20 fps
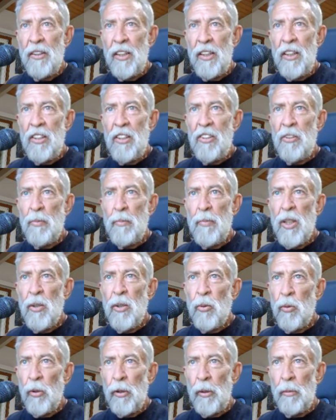These
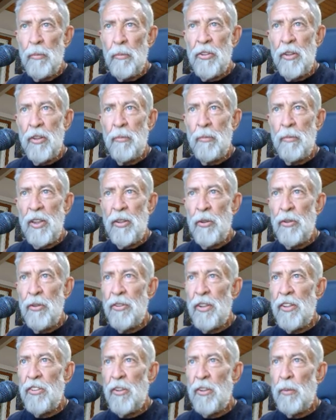mealworms could be
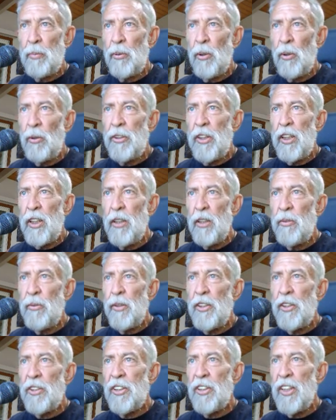used as a
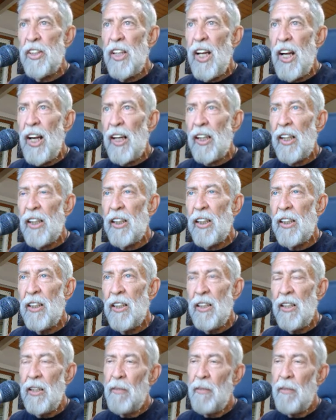protein-rich snack,